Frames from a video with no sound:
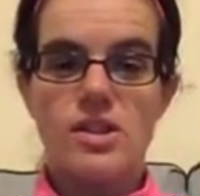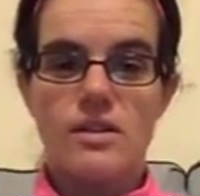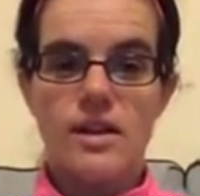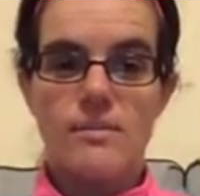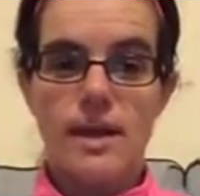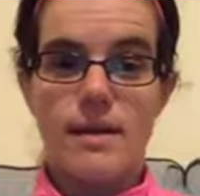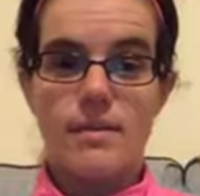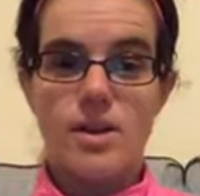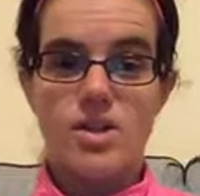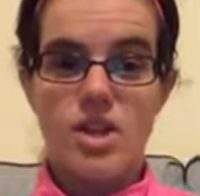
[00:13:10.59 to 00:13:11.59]
sharing in
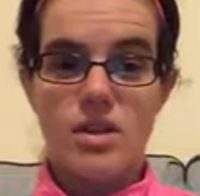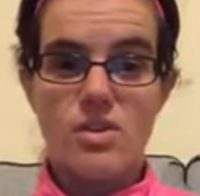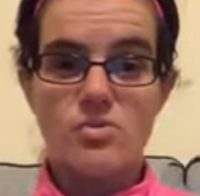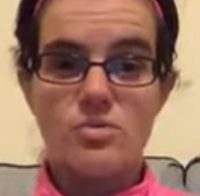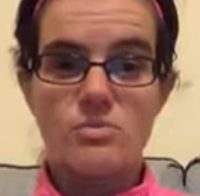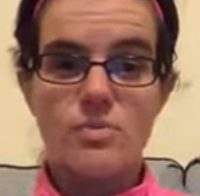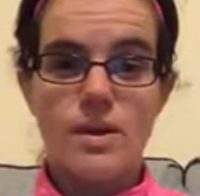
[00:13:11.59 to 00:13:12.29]
my challenge group